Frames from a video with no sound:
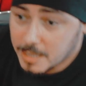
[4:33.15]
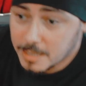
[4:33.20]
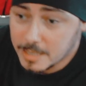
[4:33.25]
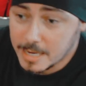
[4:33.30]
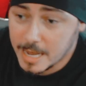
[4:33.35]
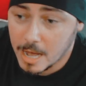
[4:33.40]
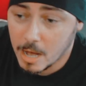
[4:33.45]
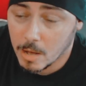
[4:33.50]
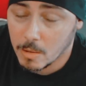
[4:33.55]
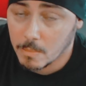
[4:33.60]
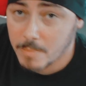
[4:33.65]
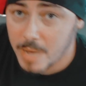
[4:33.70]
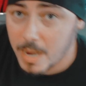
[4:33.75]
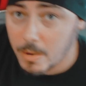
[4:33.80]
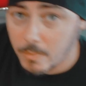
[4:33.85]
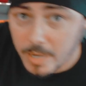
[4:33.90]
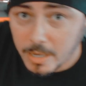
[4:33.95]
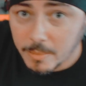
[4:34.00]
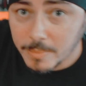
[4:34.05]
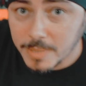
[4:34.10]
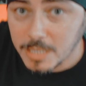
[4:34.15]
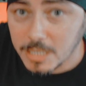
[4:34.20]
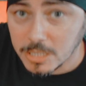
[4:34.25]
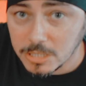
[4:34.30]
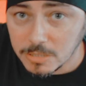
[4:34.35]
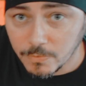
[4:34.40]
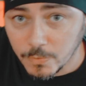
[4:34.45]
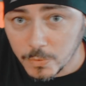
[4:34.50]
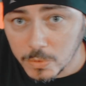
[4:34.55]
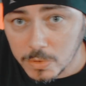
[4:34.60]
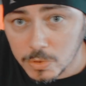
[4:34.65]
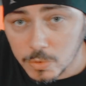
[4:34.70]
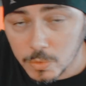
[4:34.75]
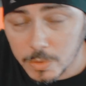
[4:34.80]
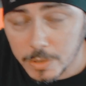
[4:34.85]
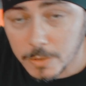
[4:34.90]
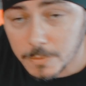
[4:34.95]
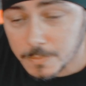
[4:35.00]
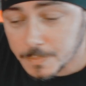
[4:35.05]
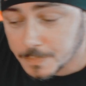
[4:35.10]
Now, my recommendation for this
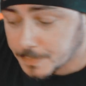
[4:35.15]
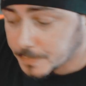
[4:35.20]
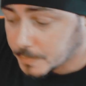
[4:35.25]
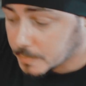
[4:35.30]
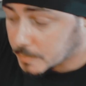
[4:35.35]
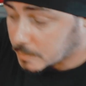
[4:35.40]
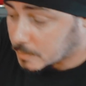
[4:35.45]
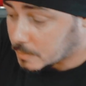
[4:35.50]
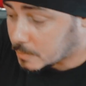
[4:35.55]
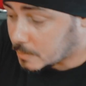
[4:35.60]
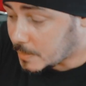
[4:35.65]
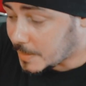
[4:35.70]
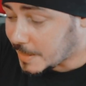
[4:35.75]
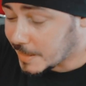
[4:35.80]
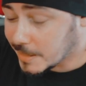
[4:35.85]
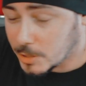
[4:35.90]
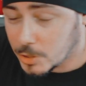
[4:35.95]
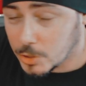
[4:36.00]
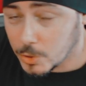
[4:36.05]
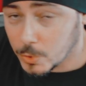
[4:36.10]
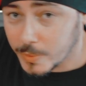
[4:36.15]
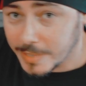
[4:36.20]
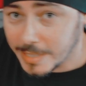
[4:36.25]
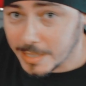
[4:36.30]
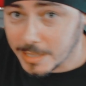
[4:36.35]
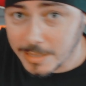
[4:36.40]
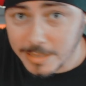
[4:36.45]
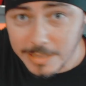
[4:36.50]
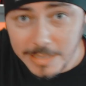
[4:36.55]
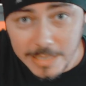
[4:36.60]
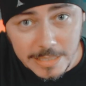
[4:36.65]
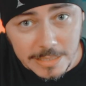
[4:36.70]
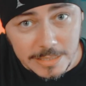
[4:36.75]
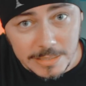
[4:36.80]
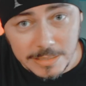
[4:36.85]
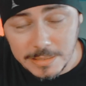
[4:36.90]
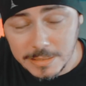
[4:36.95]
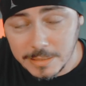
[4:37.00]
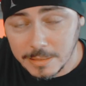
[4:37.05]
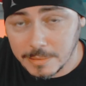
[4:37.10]
drill, do it at
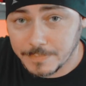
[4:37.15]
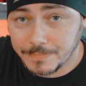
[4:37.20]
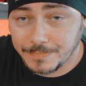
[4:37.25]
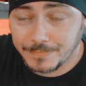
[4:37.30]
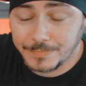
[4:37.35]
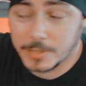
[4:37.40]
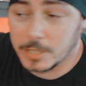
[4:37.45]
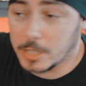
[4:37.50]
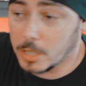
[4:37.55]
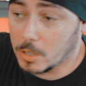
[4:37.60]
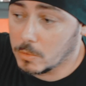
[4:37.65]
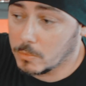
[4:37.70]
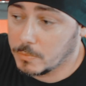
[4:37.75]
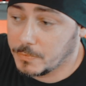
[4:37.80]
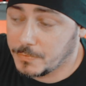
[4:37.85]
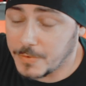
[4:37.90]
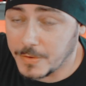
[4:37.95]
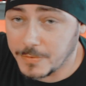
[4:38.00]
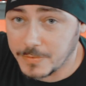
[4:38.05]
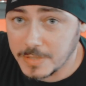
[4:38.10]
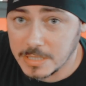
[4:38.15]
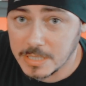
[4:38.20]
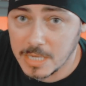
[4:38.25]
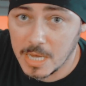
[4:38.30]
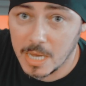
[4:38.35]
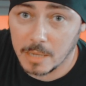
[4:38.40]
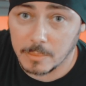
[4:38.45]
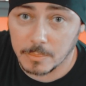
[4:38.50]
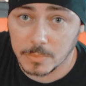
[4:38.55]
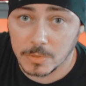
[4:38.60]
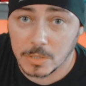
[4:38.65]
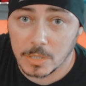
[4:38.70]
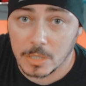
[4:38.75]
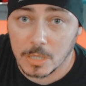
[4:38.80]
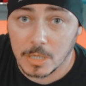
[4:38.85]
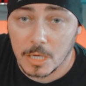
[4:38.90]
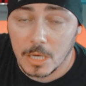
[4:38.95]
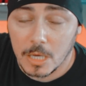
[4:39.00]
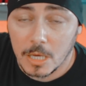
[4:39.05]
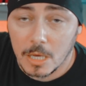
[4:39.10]
least, you know, 50 times.
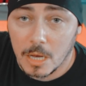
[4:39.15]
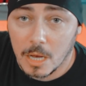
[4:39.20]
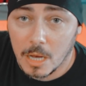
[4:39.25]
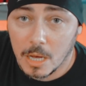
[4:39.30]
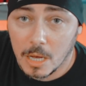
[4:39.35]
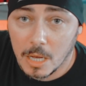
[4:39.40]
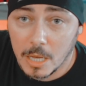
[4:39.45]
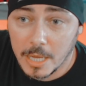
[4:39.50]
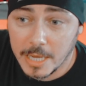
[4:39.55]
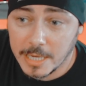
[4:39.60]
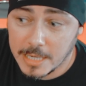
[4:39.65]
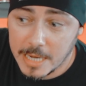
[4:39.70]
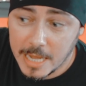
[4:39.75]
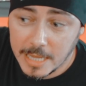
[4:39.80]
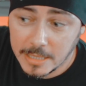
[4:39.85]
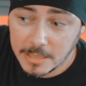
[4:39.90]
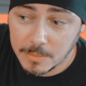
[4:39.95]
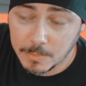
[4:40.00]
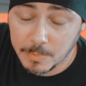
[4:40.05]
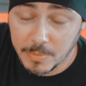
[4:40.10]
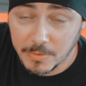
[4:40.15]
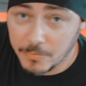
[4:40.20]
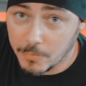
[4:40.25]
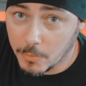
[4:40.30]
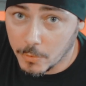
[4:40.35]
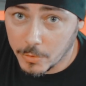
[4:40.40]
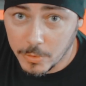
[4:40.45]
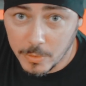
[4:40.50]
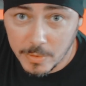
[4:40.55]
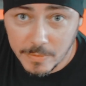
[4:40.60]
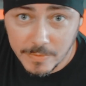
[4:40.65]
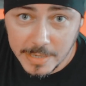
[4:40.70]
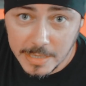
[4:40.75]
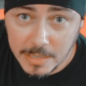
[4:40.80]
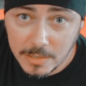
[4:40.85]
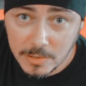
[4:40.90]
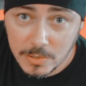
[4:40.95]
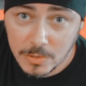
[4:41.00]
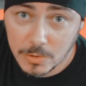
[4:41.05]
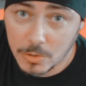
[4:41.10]
And that's before you even
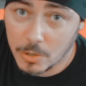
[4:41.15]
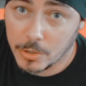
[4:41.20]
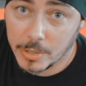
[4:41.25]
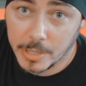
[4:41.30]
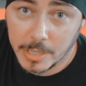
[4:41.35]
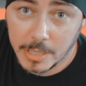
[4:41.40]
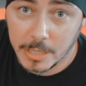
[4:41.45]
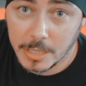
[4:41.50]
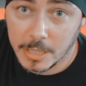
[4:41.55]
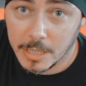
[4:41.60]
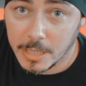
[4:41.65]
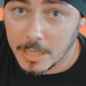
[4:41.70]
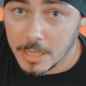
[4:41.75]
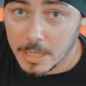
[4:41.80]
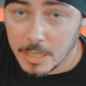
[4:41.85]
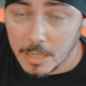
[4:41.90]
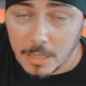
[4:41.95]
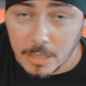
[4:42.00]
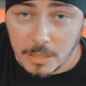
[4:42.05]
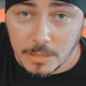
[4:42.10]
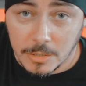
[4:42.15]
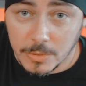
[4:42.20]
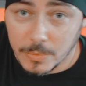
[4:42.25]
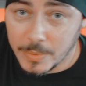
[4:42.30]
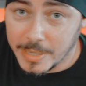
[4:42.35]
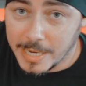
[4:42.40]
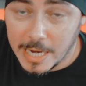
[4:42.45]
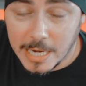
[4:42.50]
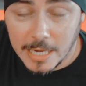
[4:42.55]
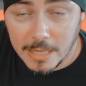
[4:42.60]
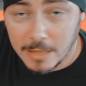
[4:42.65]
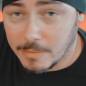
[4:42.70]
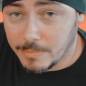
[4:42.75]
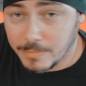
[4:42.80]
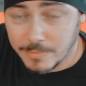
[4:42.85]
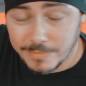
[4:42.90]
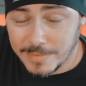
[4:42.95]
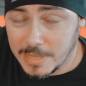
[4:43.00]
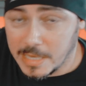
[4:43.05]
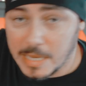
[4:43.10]
get started doing
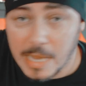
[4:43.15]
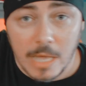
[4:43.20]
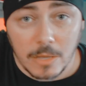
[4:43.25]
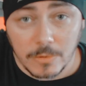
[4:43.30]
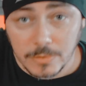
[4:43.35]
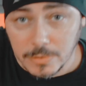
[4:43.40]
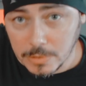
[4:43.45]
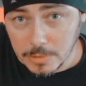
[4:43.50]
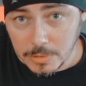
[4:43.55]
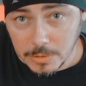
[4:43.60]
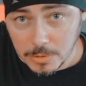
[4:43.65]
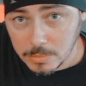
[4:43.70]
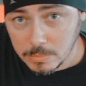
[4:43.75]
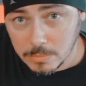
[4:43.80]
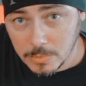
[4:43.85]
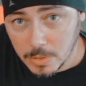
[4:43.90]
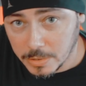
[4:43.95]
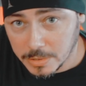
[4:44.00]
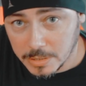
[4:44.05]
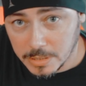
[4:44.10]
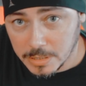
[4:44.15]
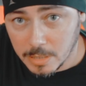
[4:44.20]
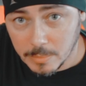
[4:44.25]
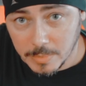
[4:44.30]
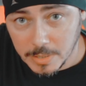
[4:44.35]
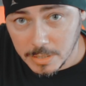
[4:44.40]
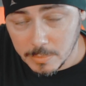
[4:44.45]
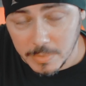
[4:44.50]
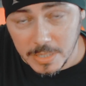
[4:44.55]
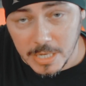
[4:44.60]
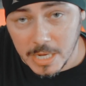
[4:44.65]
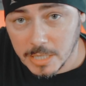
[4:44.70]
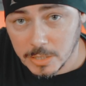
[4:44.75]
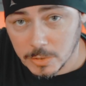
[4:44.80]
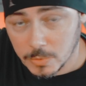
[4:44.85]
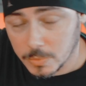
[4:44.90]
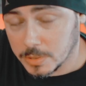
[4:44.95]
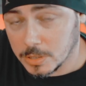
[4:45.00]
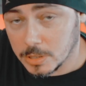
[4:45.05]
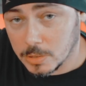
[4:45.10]
anything else on the dummy, to be
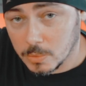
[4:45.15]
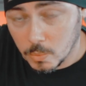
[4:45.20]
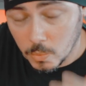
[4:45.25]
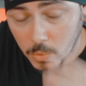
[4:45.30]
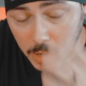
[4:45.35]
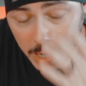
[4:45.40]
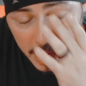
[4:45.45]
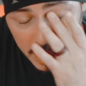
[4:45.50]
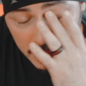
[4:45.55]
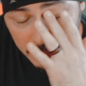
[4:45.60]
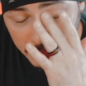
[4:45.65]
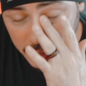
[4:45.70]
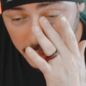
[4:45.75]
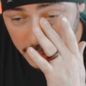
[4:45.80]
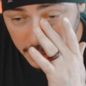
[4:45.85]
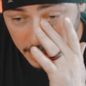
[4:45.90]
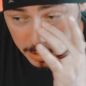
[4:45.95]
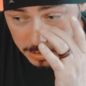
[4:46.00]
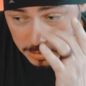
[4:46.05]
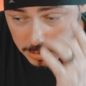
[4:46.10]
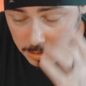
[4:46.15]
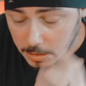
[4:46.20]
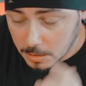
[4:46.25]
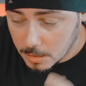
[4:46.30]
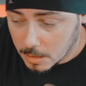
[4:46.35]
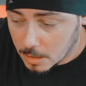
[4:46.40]
honest with you. Why? Because